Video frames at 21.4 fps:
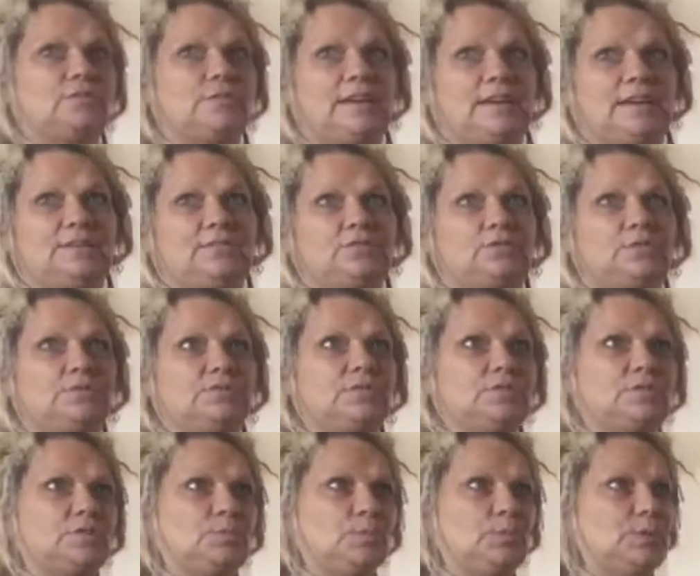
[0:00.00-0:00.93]
our angels,
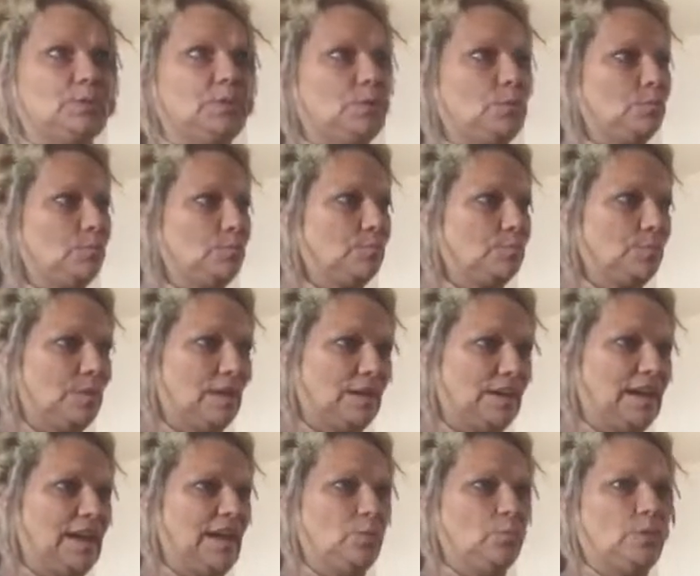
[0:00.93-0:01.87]
our spirit,
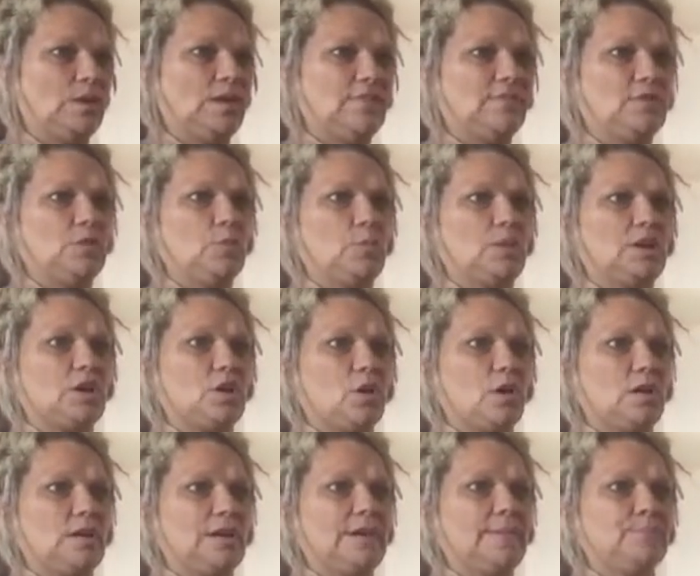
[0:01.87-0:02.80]
again, whatever you want to
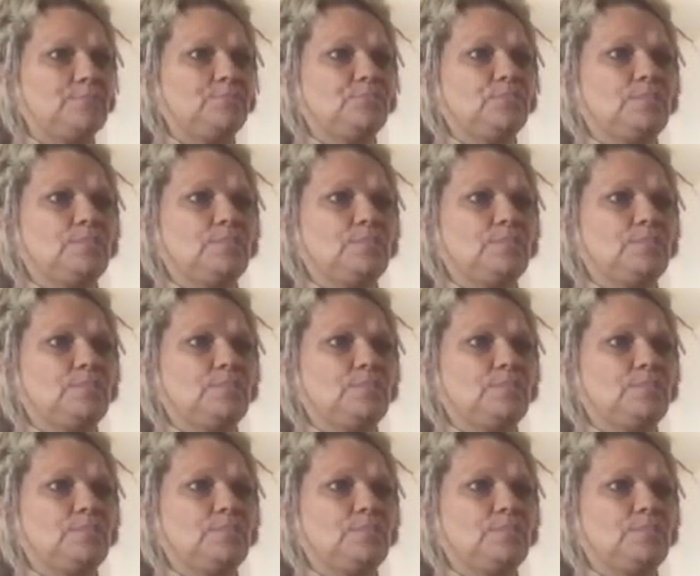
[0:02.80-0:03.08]
call it,